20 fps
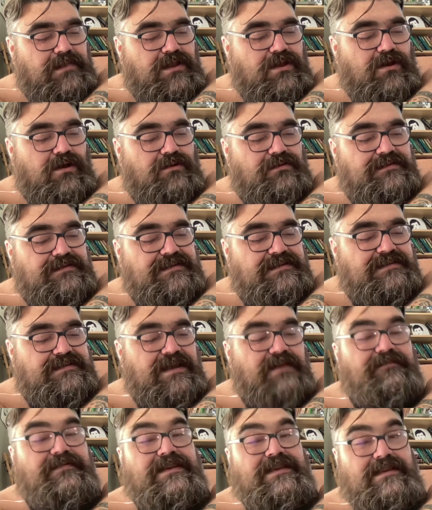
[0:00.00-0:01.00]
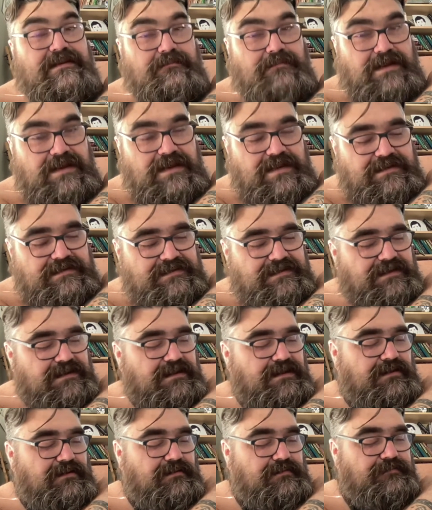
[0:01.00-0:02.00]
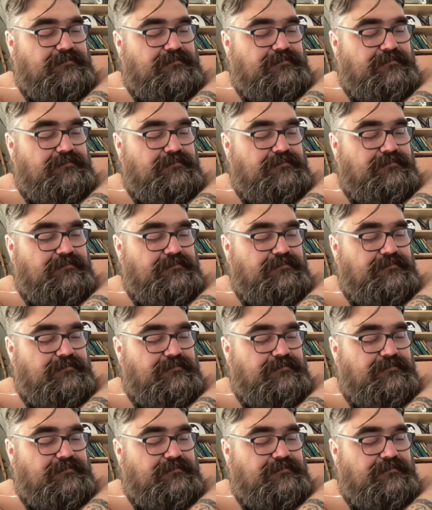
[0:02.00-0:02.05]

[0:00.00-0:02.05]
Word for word: called 70 Minutes in Hell.